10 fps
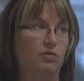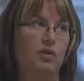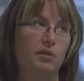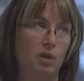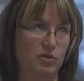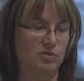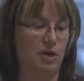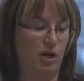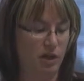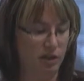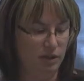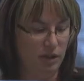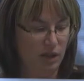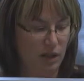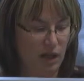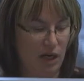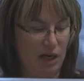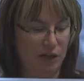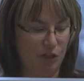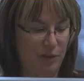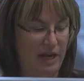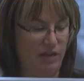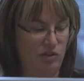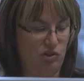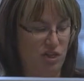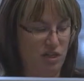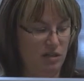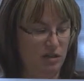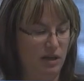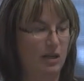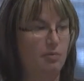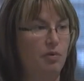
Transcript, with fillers: for the most part, on your balance sheet, and they